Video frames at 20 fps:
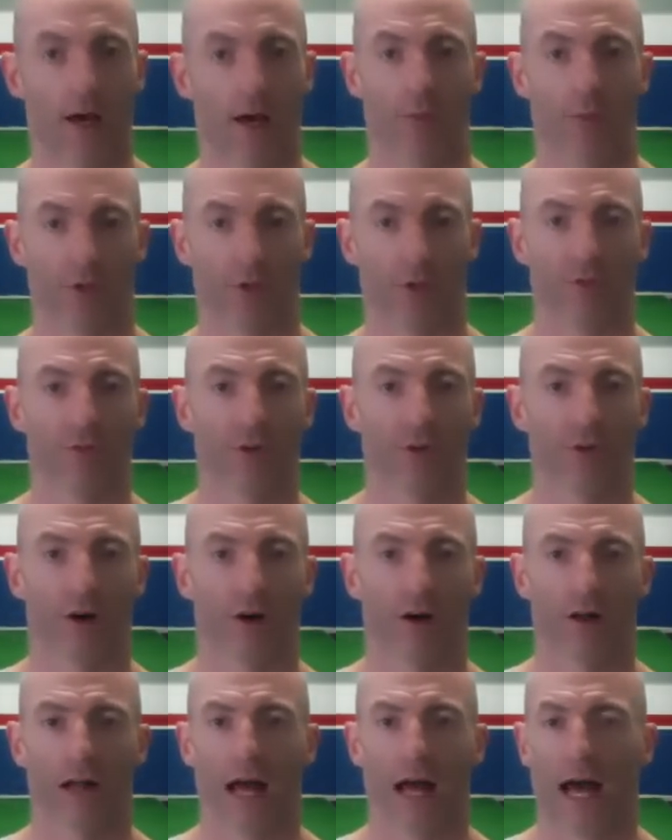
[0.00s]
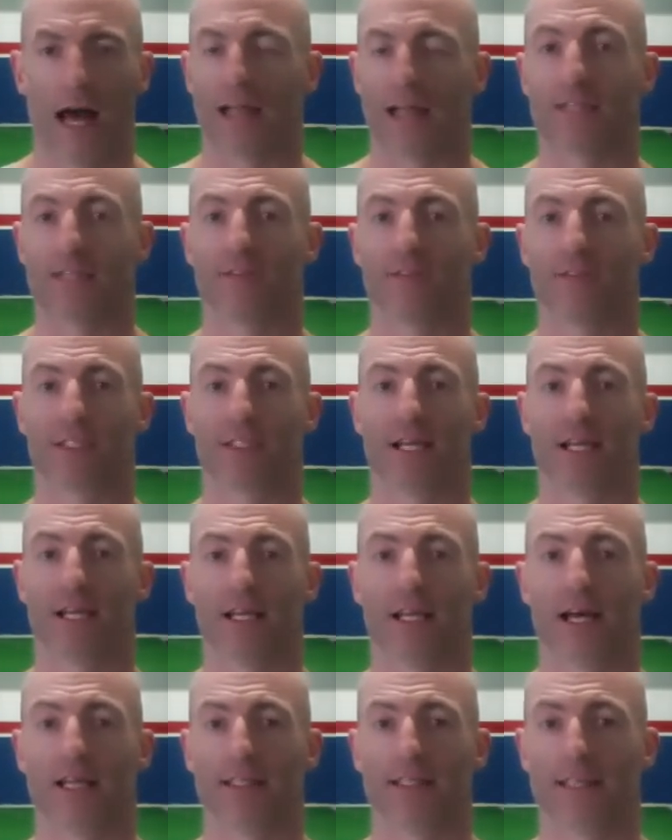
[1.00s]
But overall, I'd give this an 8
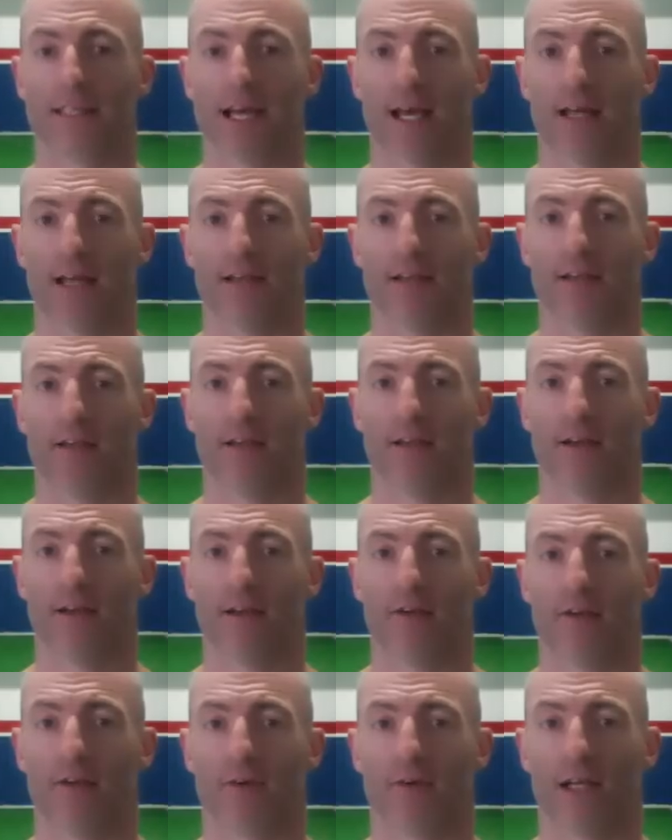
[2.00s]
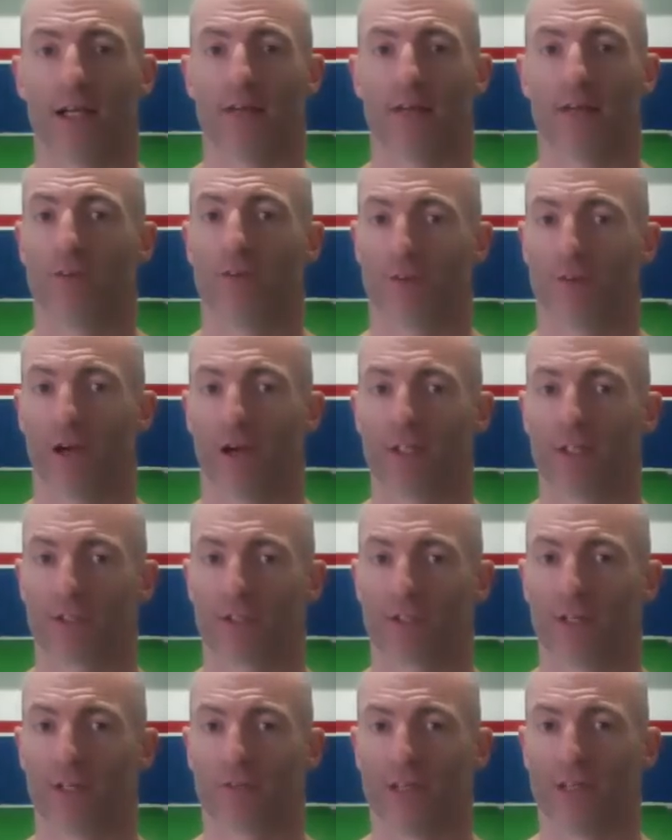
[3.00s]
out of 10, right? If you find
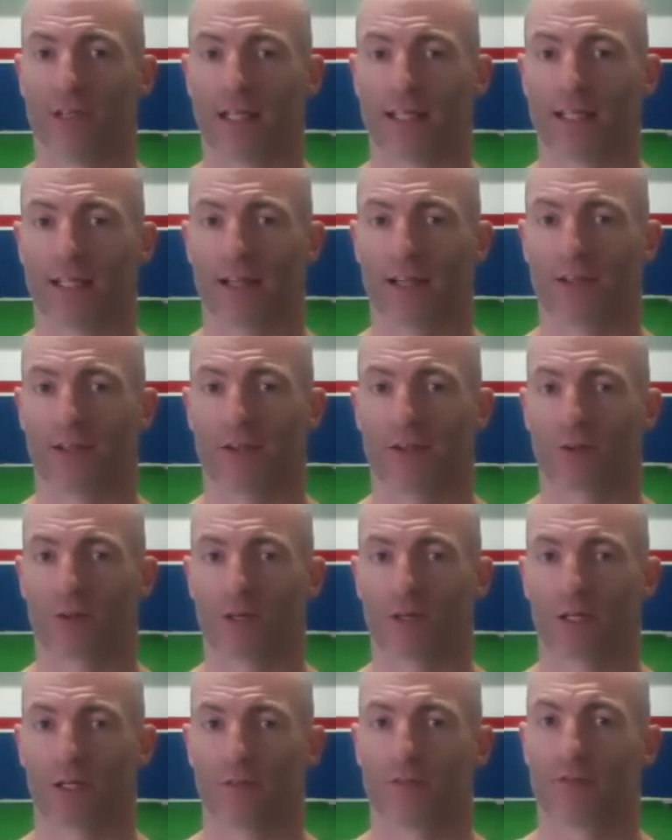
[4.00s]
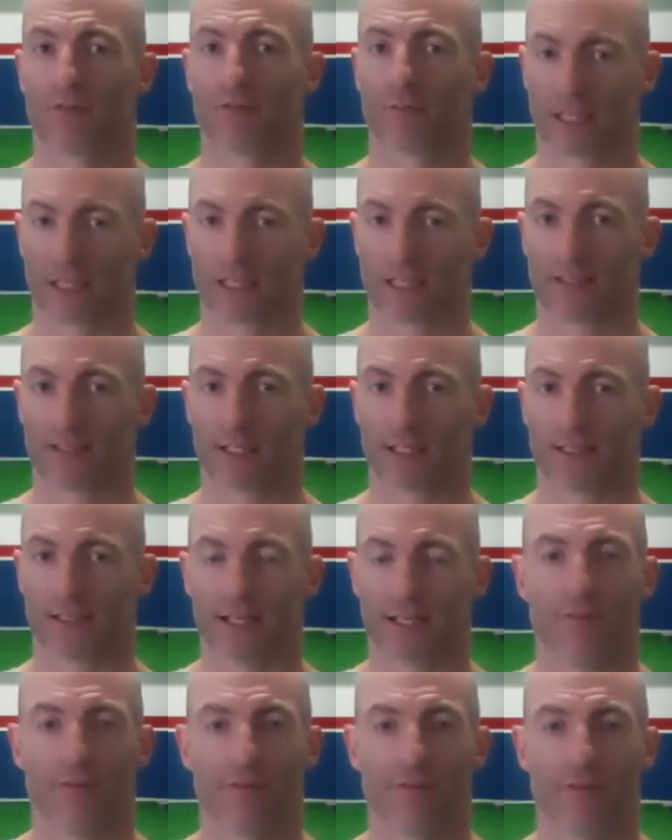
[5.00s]
yourself in that category, like I said,
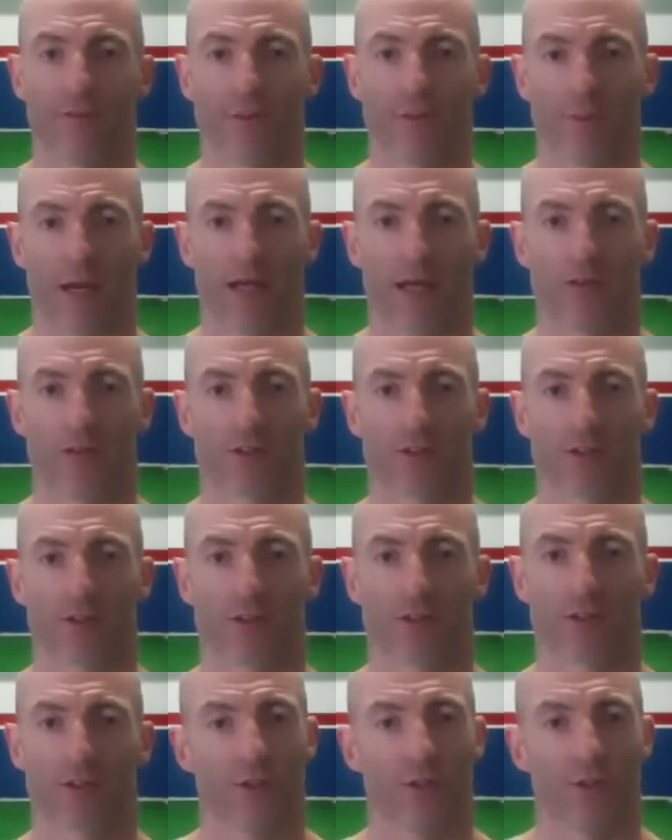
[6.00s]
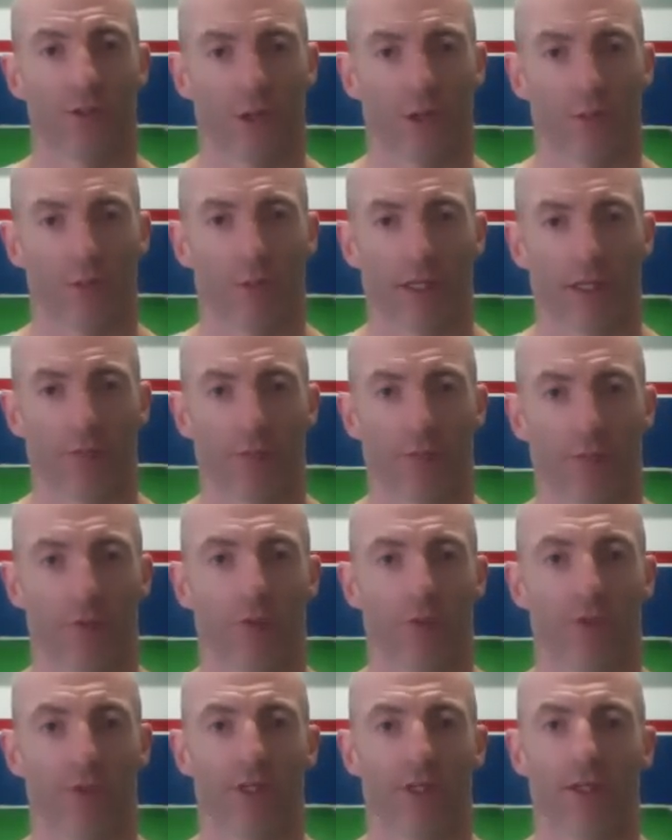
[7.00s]
10 to 15 pounds to lose, and you want to pick up your
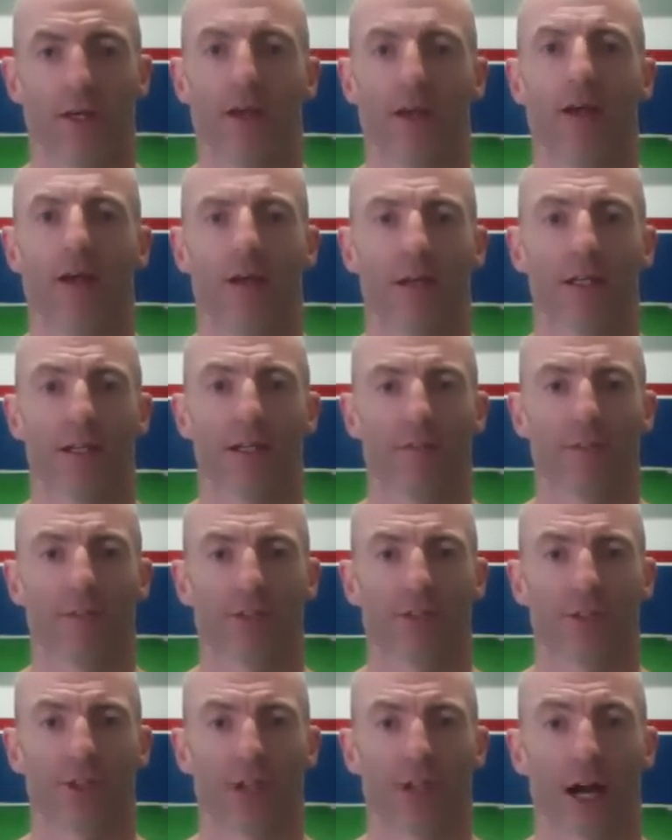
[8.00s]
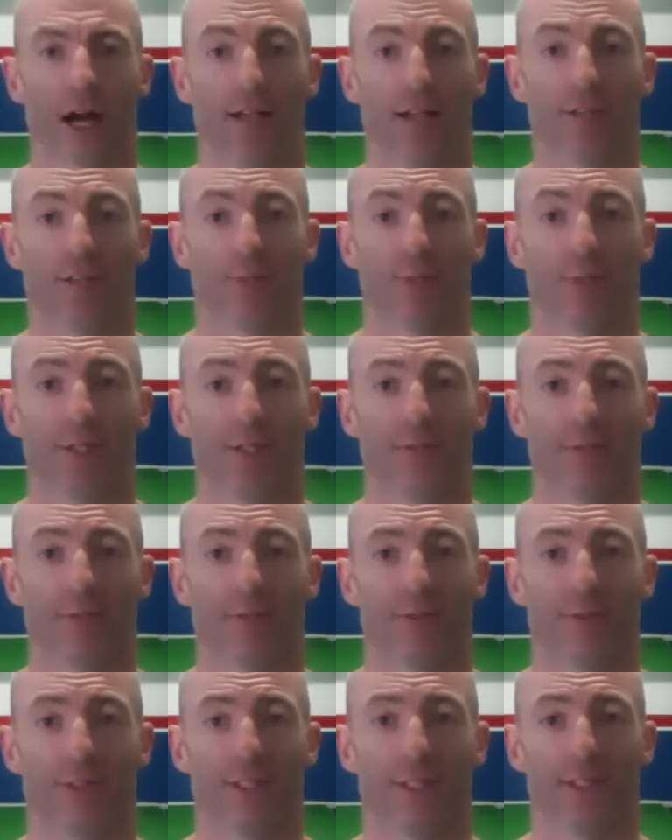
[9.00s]
booty, give this a shot. It's a pretty good
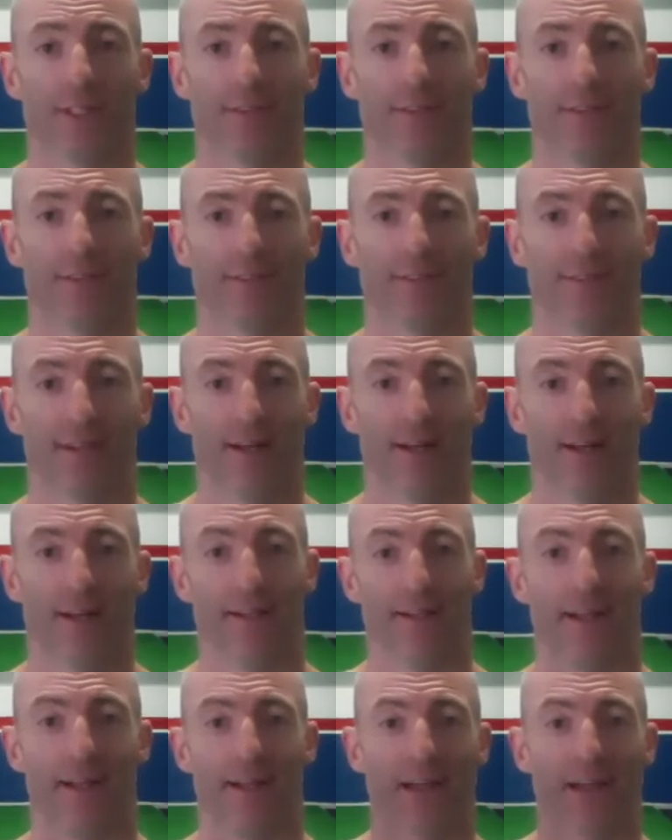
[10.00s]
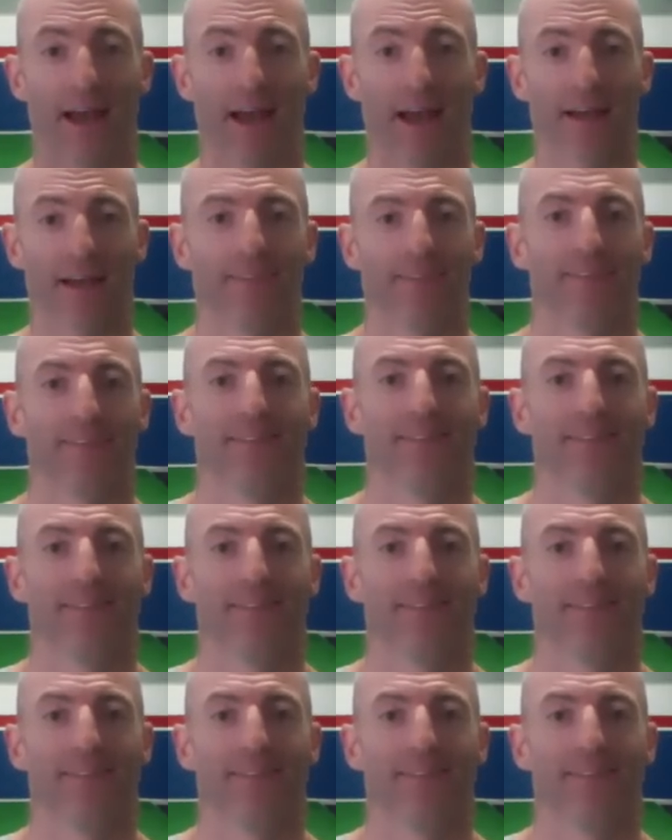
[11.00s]
routine. Later, gang.